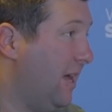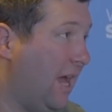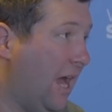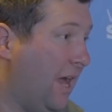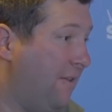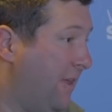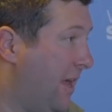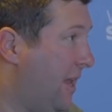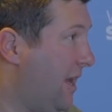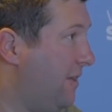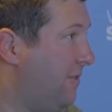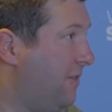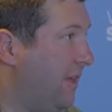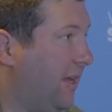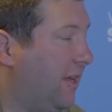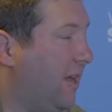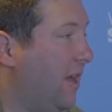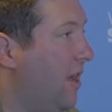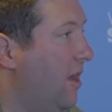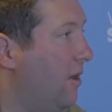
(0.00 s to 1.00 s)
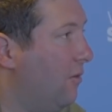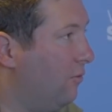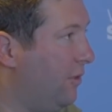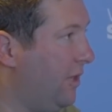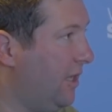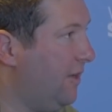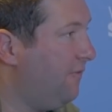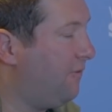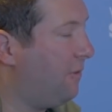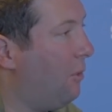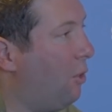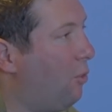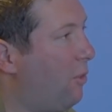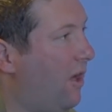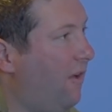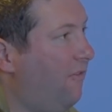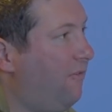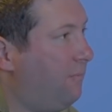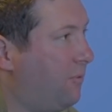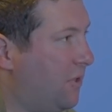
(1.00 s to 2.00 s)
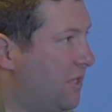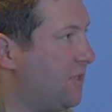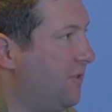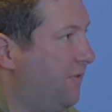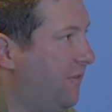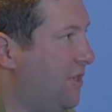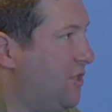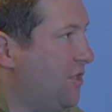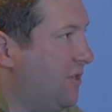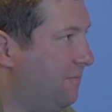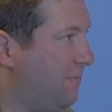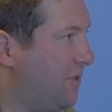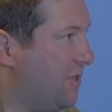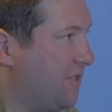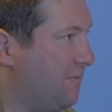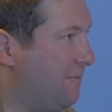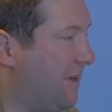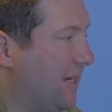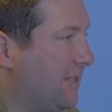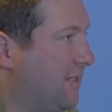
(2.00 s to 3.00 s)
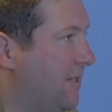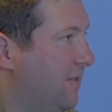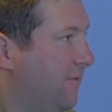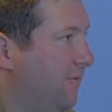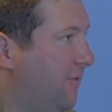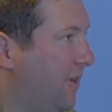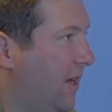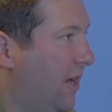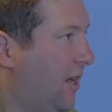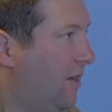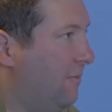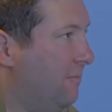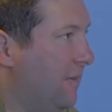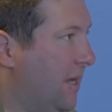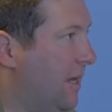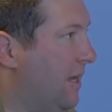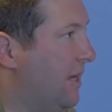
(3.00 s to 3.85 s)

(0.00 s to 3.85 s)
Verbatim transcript: And then I think really from a wealth preservation perspective, um,